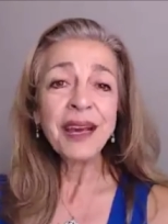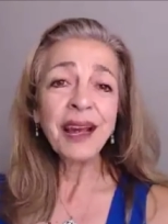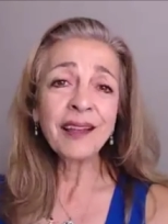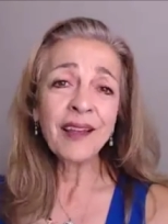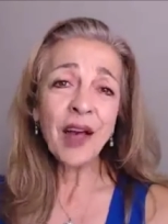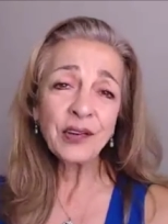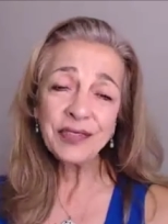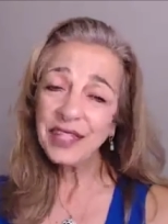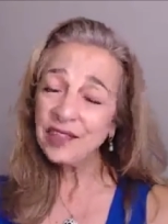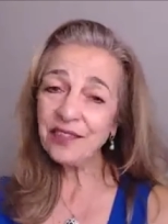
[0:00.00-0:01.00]
a lot of
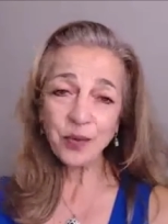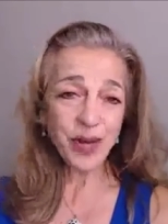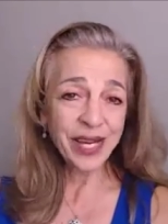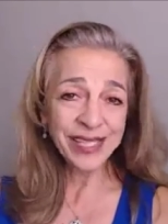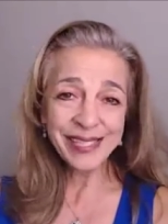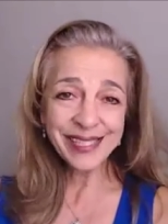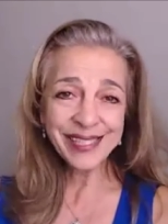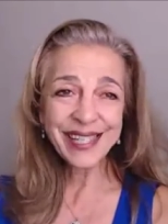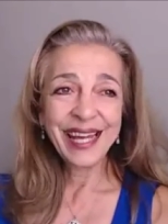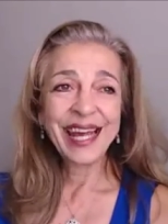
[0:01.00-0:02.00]
giveaways
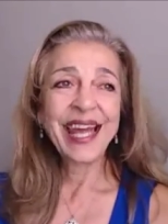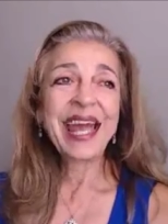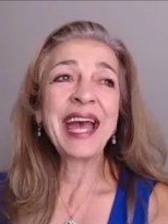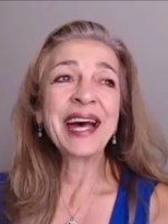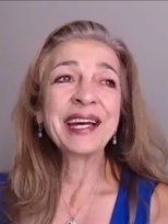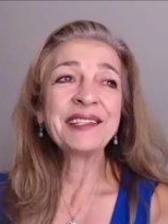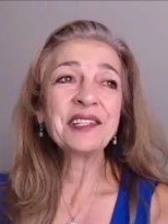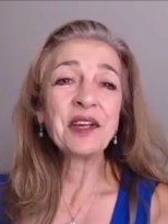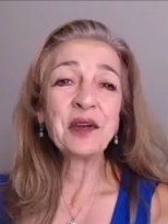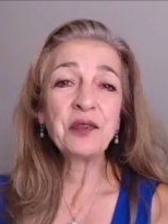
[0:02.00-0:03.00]
and
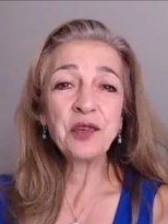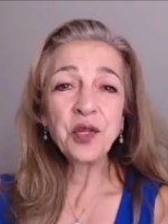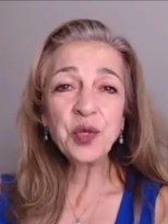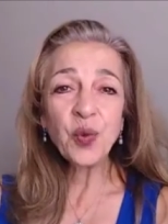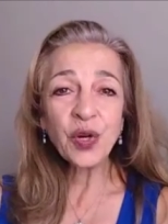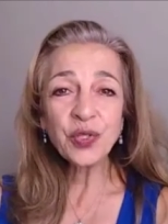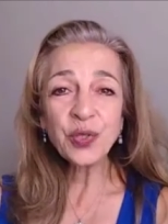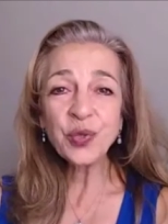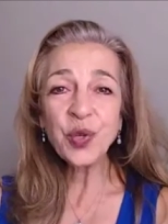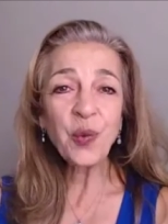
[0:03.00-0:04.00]
if you want
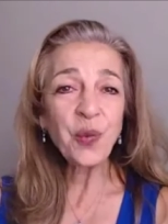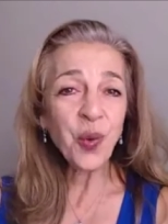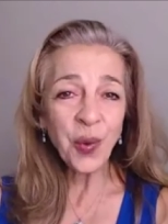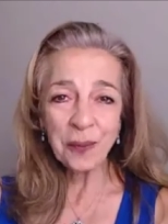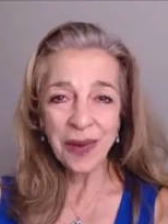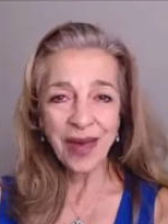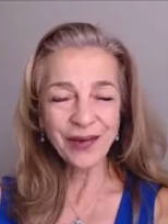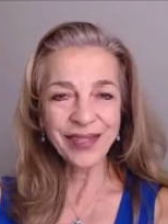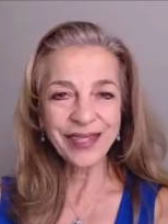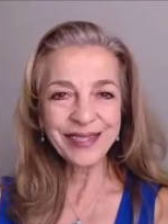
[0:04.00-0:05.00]
to know more
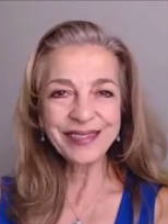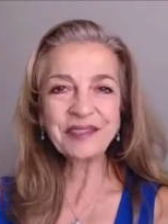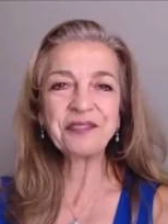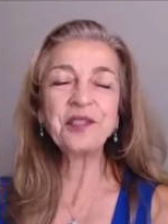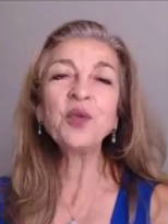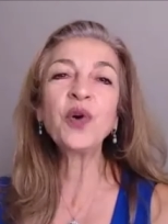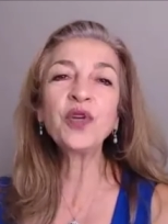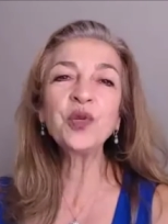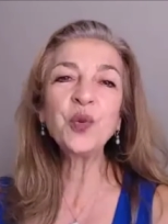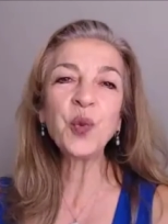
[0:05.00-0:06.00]
about it, if you want
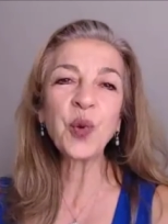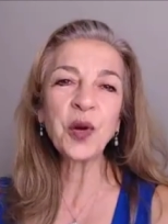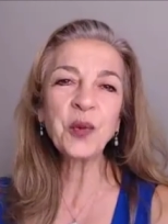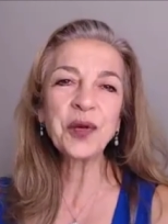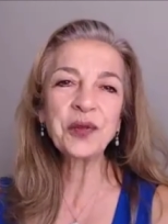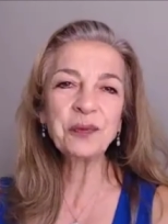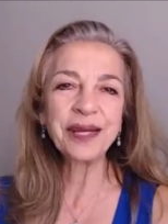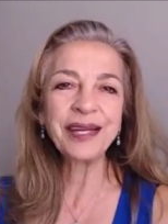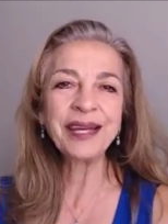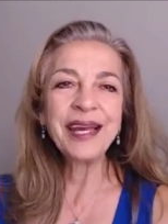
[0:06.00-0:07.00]
to work with
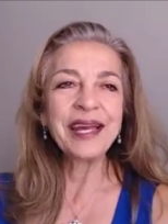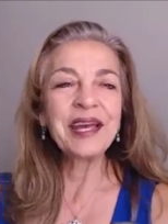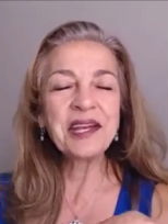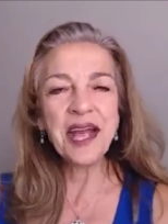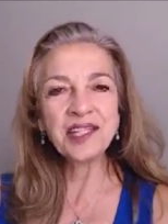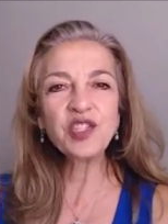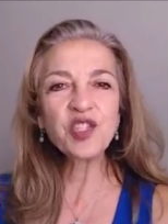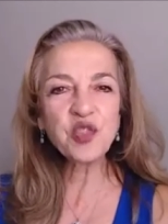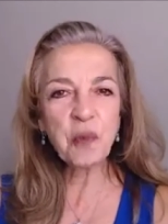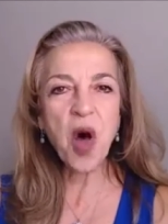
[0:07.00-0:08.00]
me in a
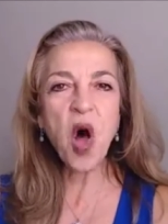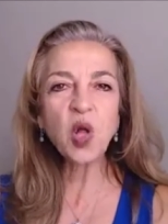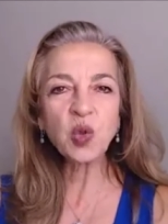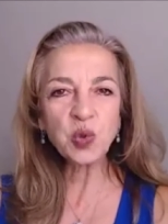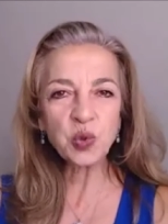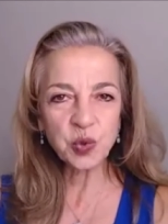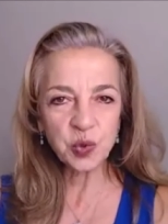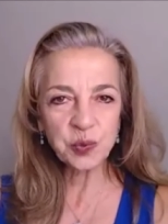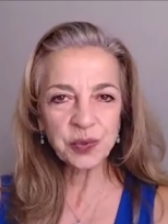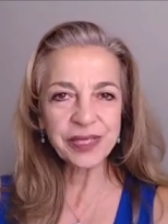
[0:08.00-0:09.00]
small
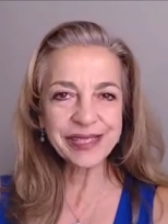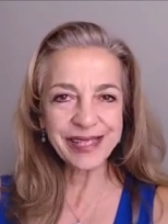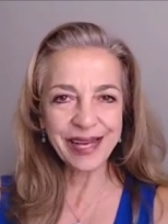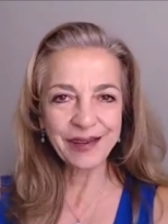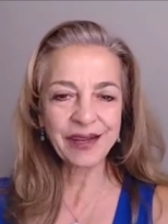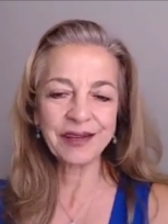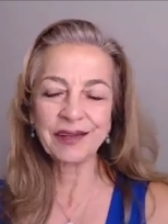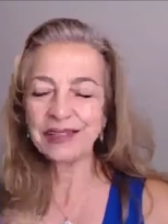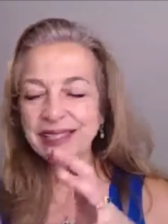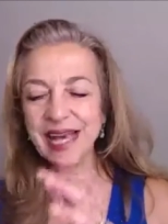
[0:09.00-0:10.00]
group set, uh,
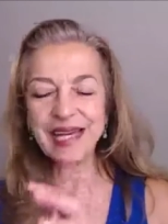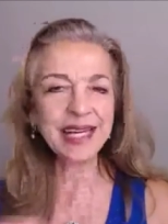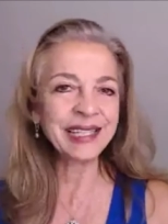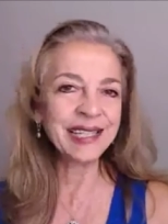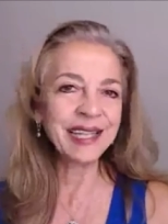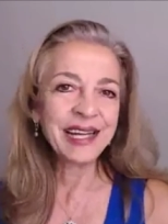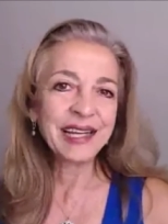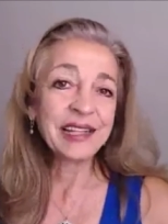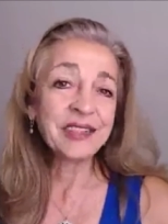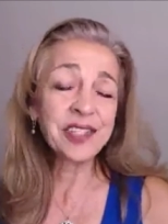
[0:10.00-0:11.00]
setting
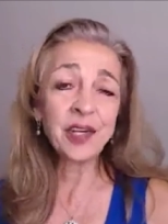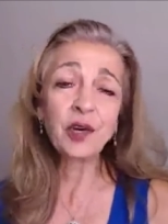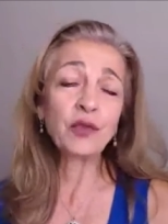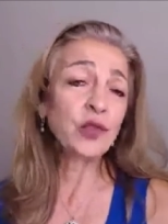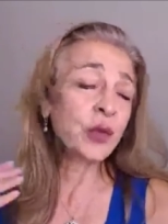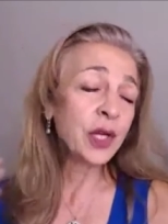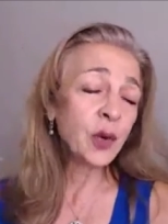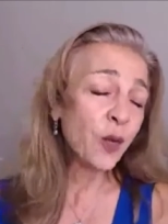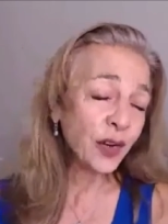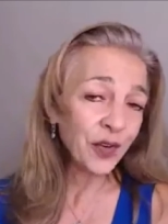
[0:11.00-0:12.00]
instead of doing a
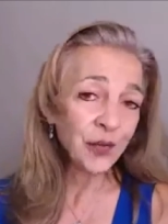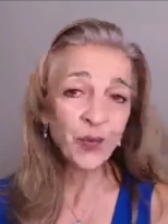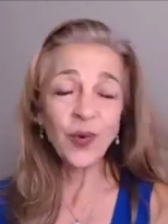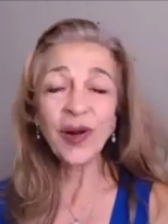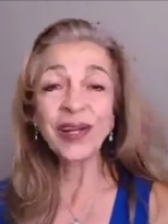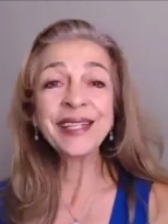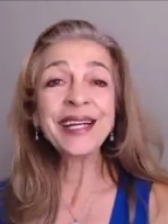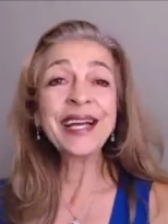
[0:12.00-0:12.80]
one on one,